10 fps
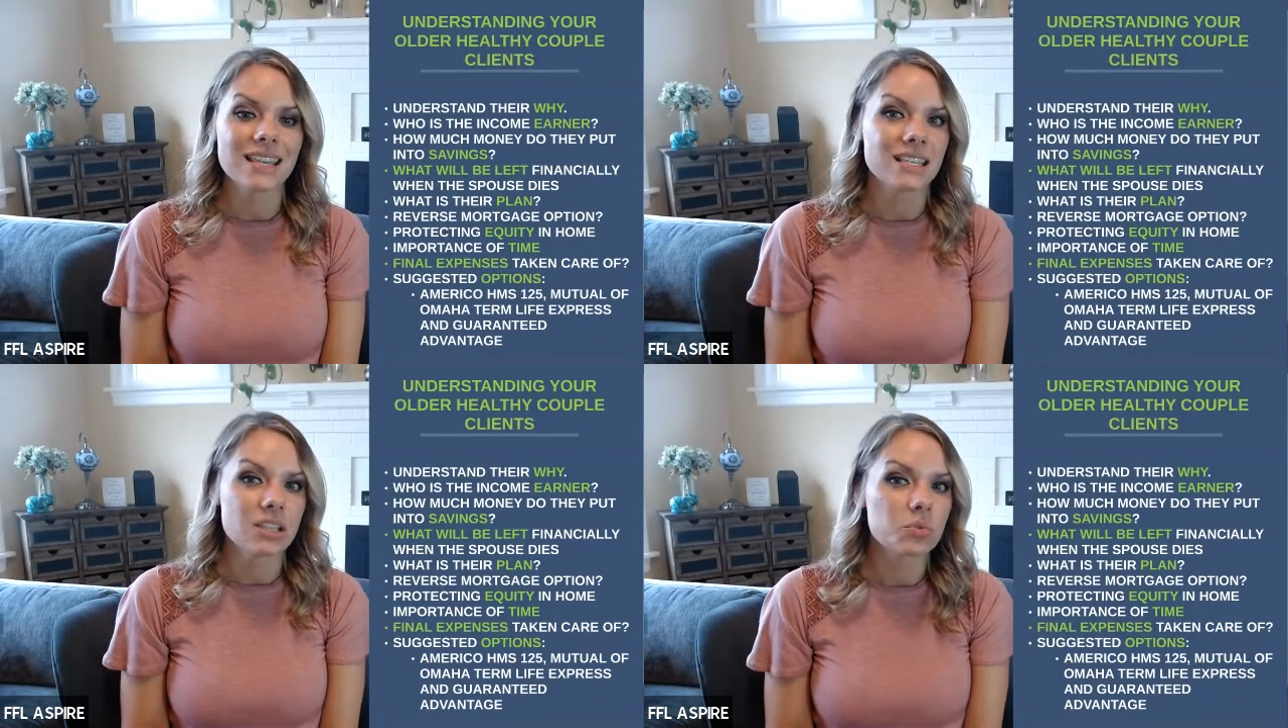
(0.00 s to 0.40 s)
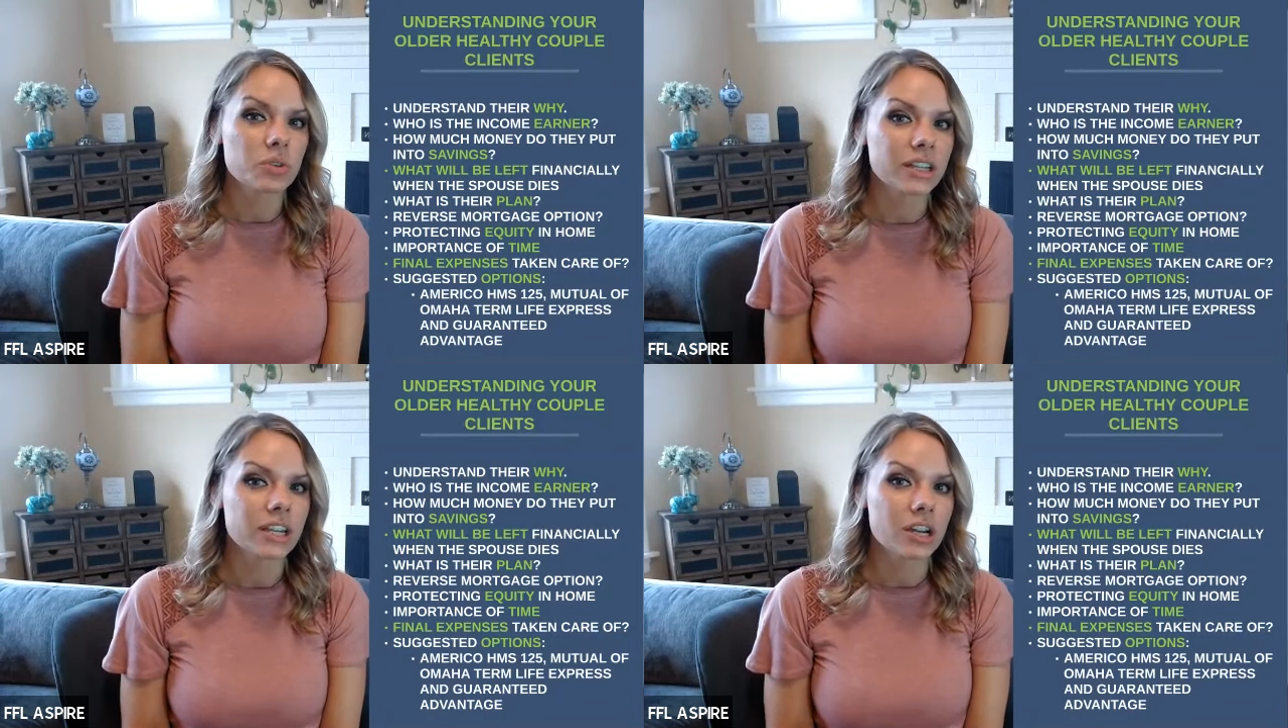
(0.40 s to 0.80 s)
is a
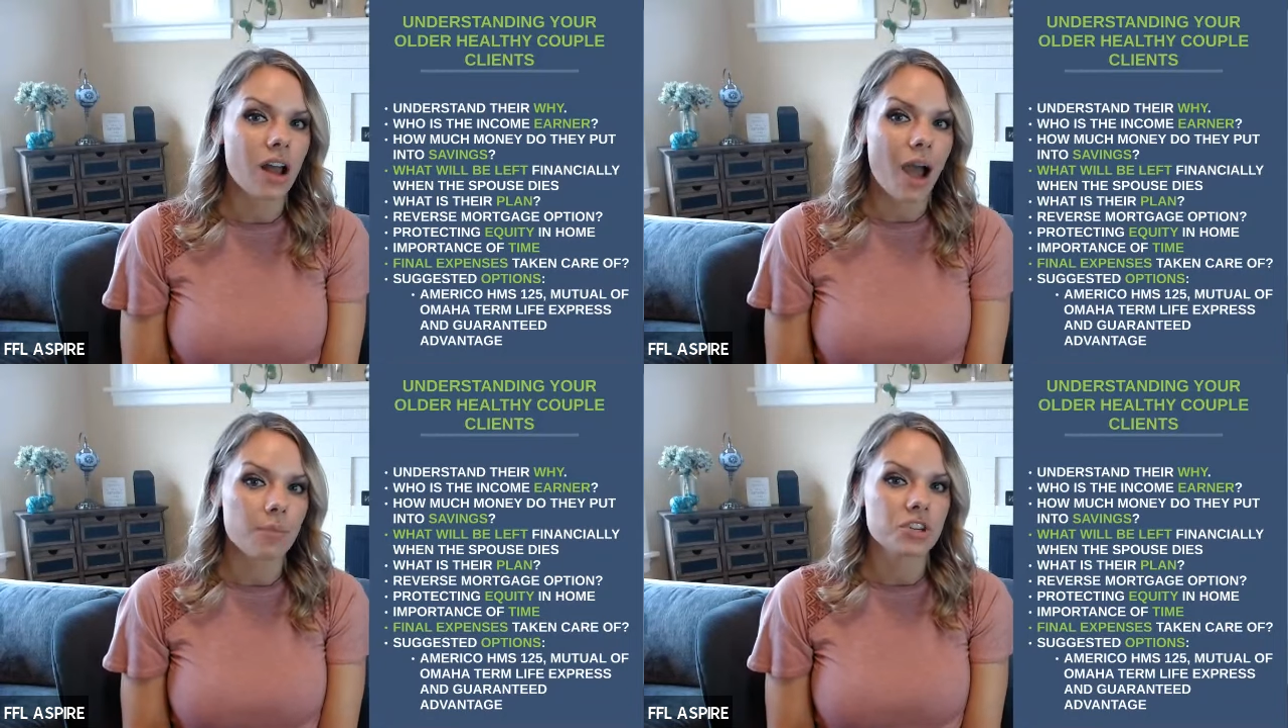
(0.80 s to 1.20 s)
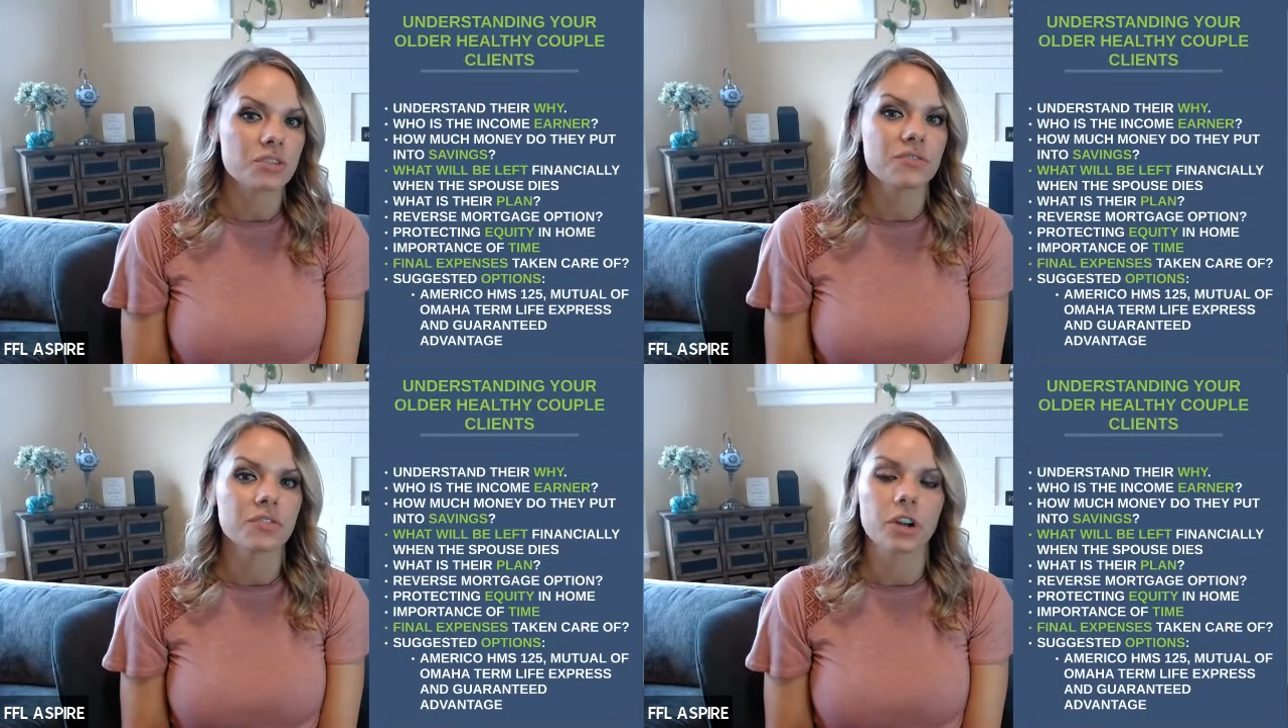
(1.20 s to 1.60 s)
really good
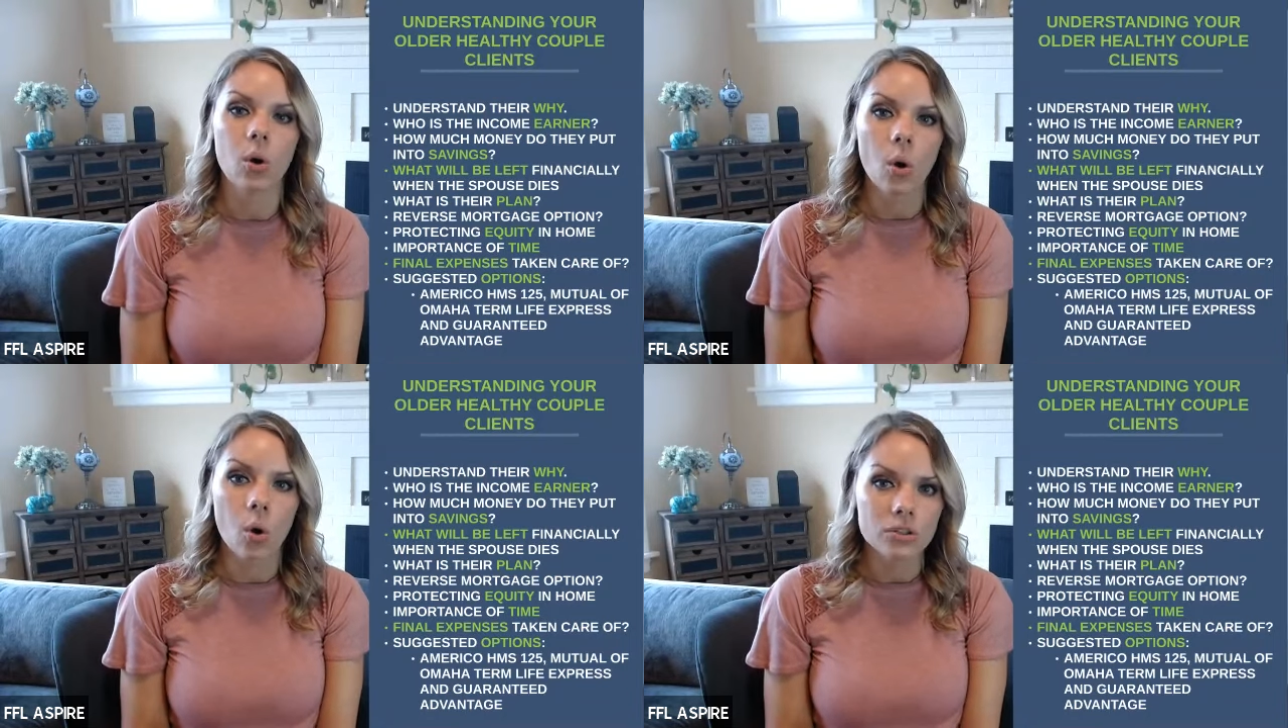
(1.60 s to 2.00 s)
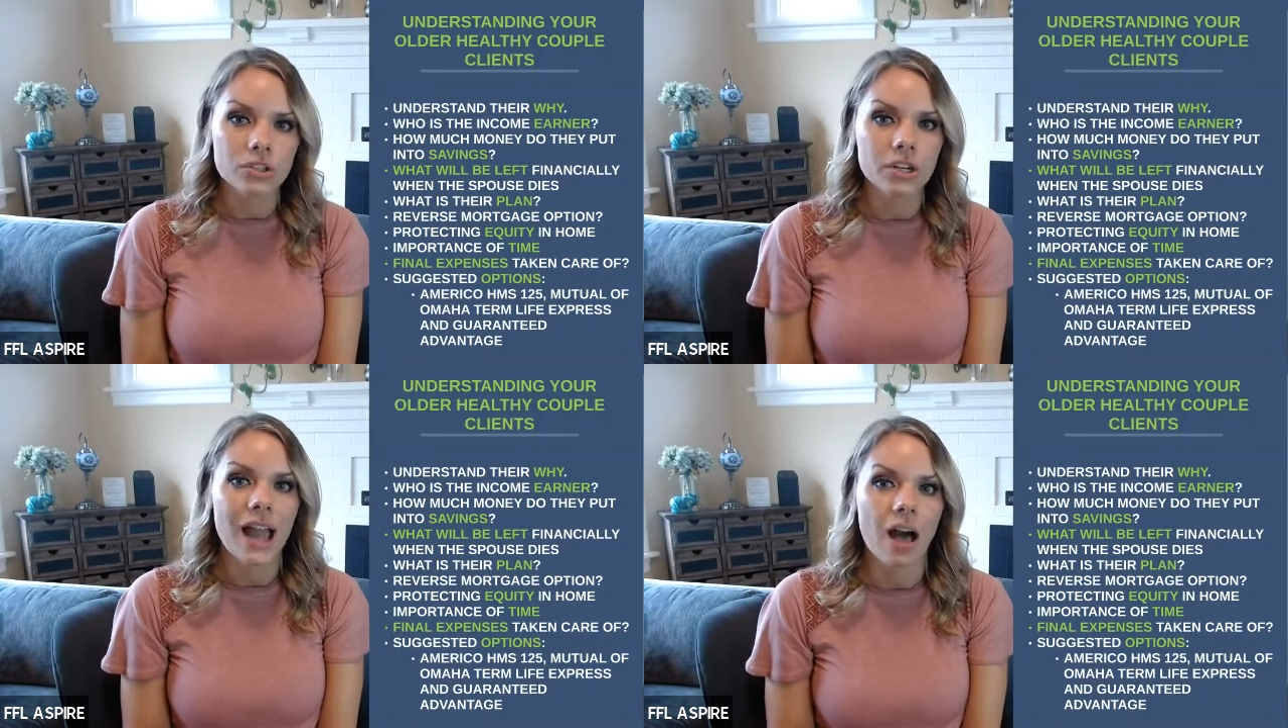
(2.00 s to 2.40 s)
option for your
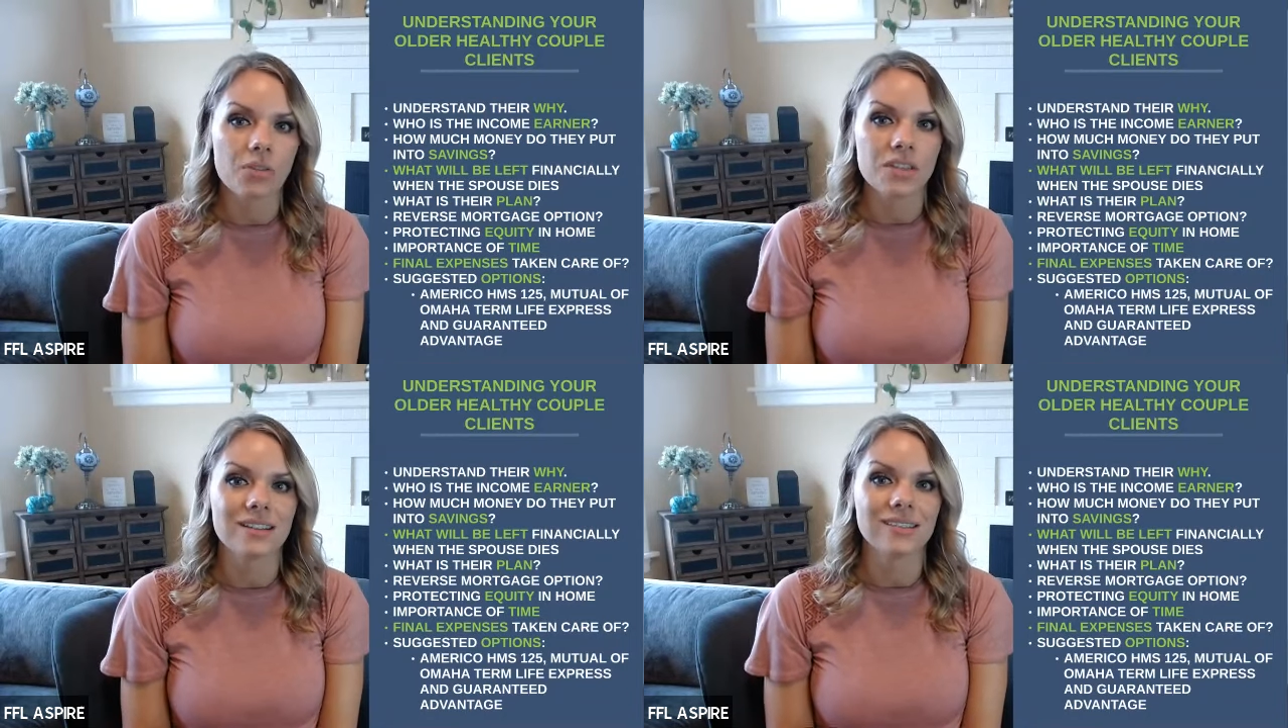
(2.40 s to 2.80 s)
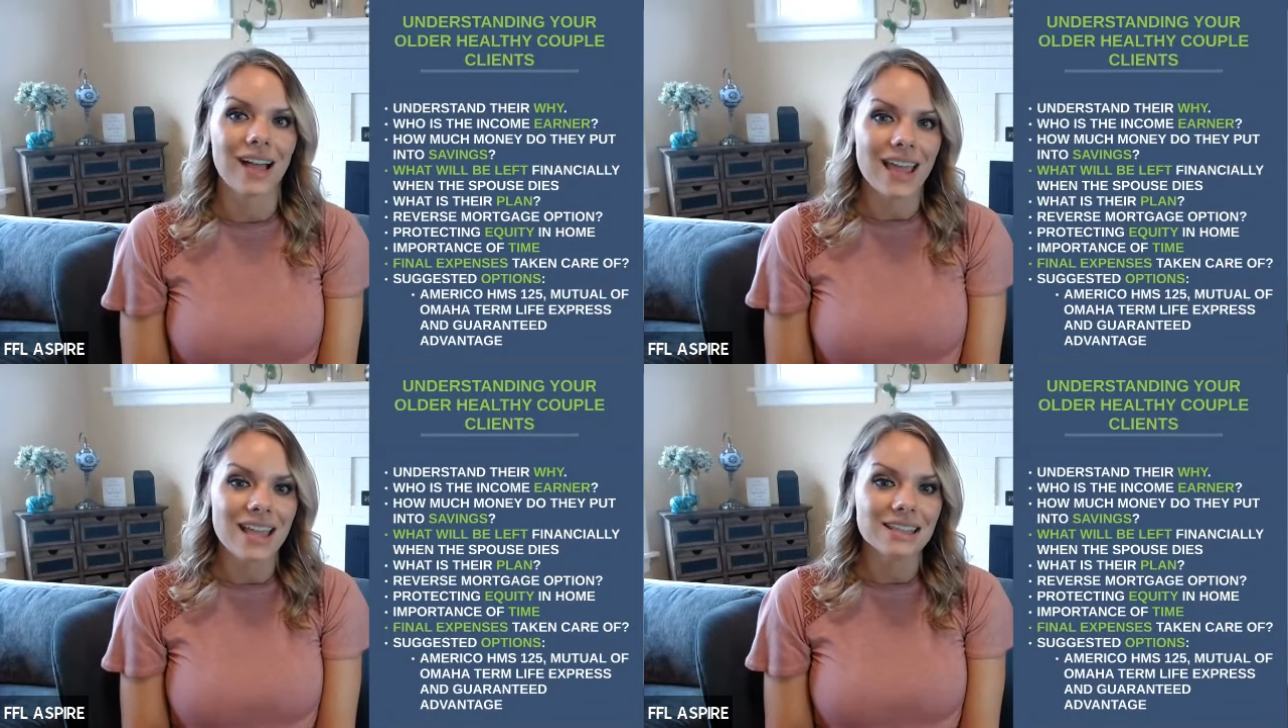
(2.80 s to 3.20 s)
older, healthy
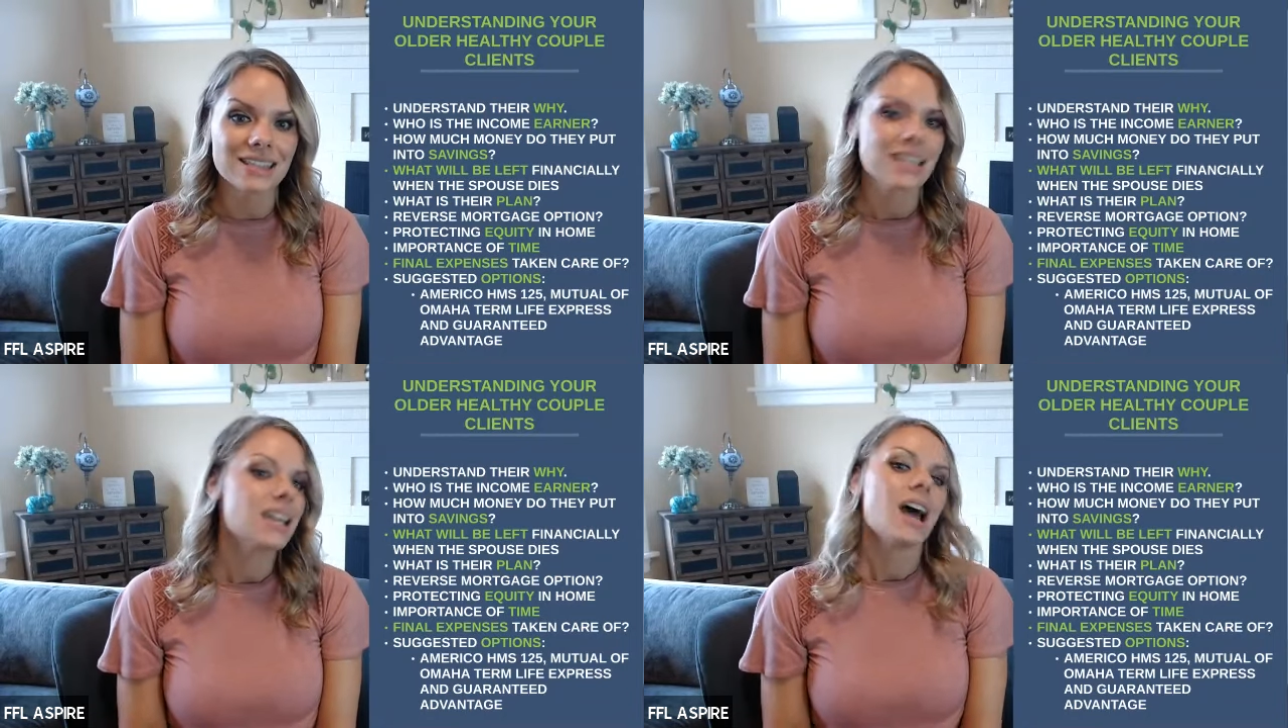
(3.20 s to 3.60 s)
clients.